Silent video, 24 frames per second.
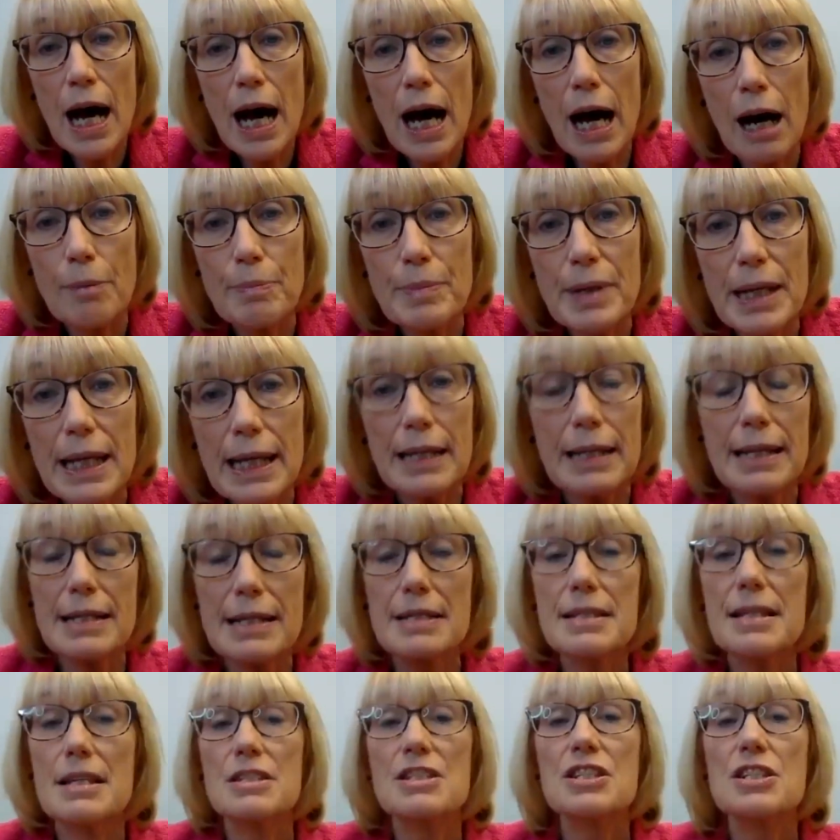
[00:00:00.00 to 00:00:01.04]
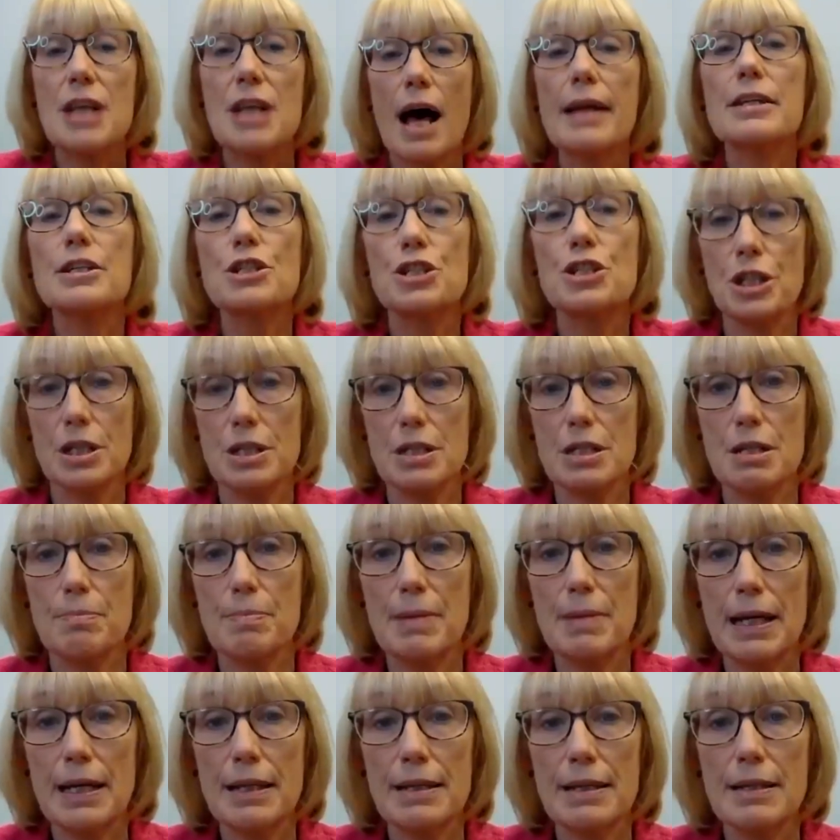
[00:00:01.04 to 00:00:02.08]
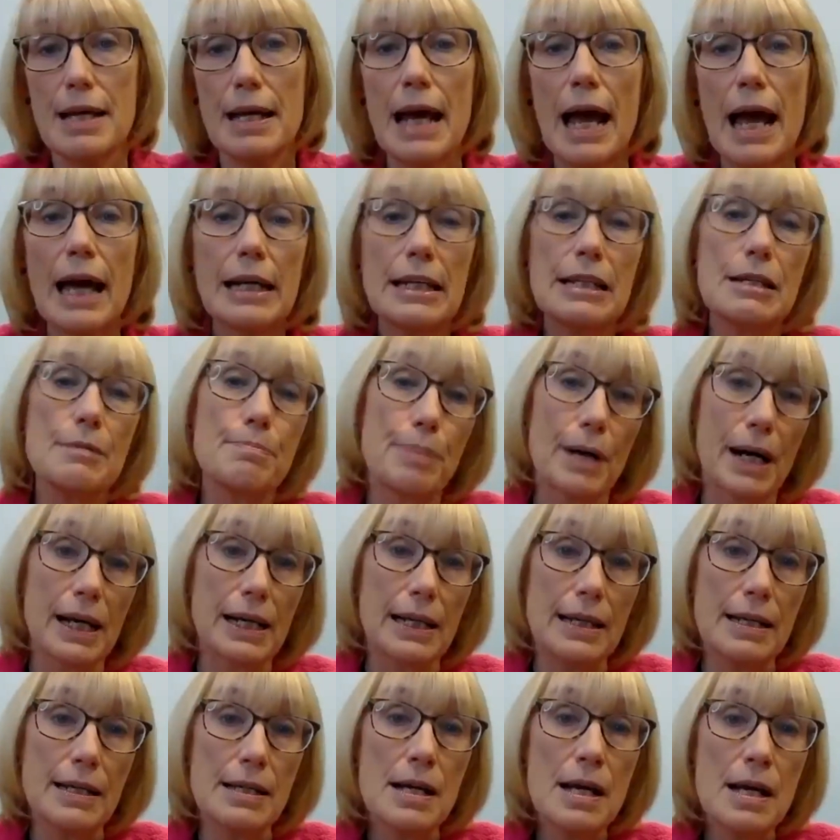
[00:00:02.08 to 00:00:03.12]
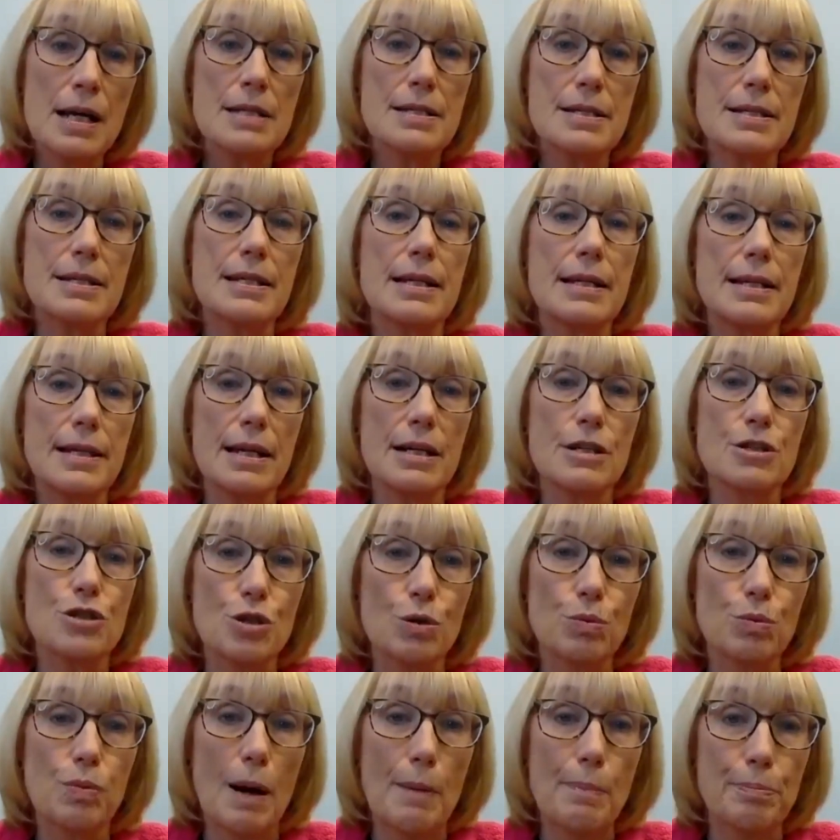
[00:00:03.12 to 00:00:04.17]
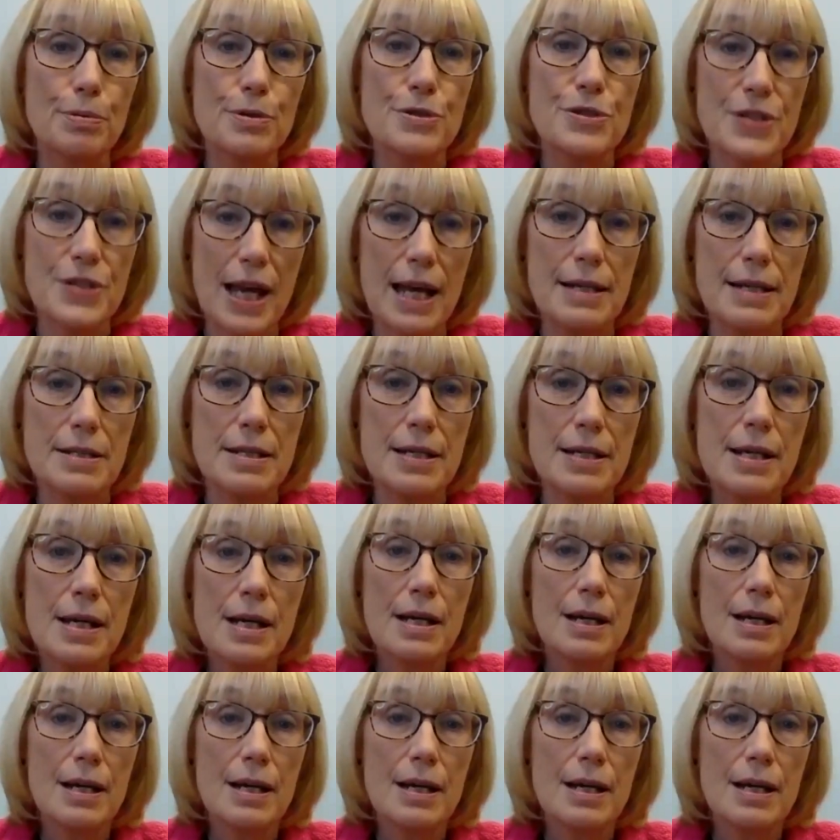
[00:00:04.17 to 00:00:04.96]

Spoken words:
It is astonishing to me that anybody seeking to represent